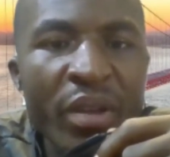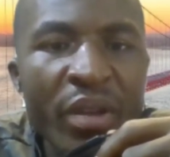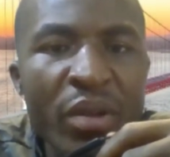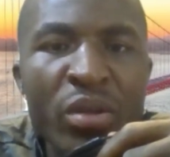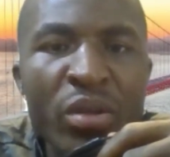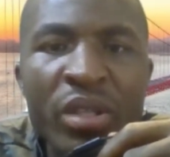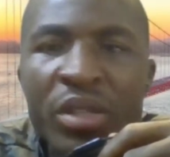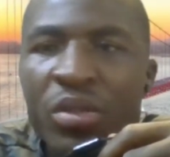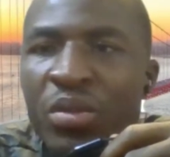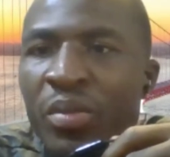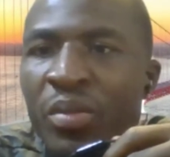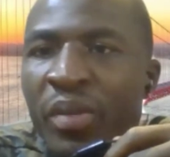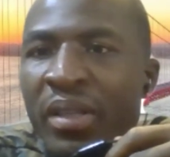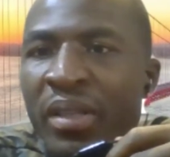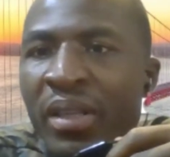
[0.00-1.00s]
no need to
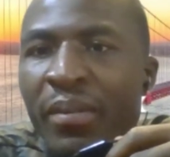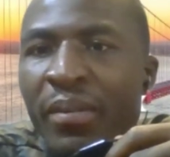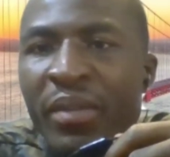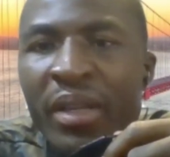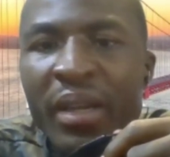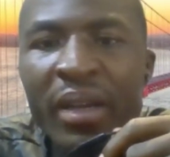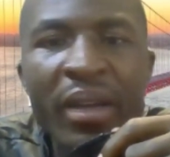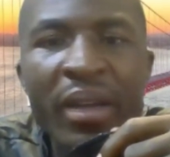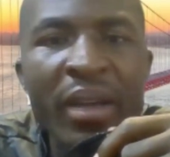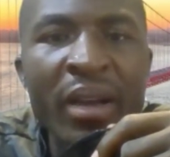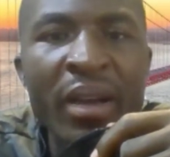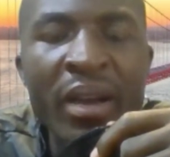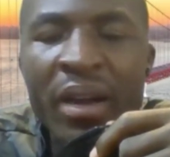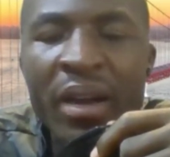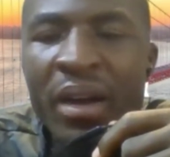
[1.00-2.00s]
spend time there.
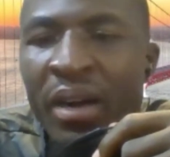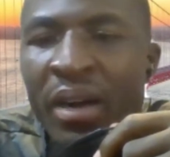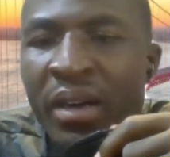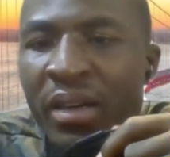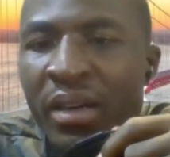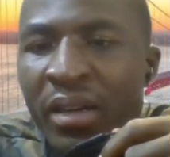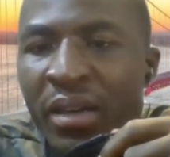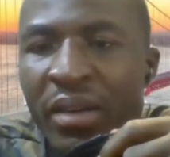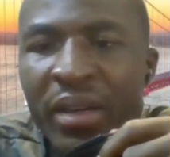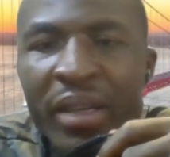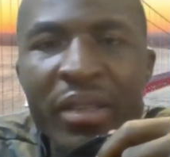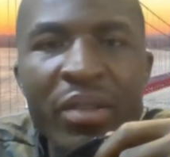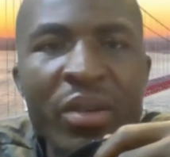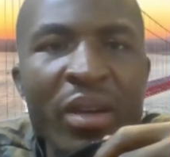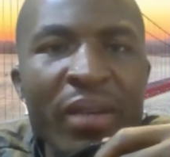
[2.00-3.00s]
All right.
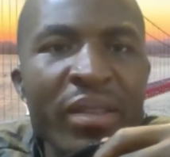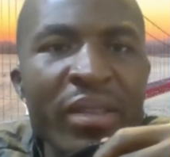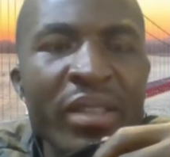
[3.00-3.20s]
So having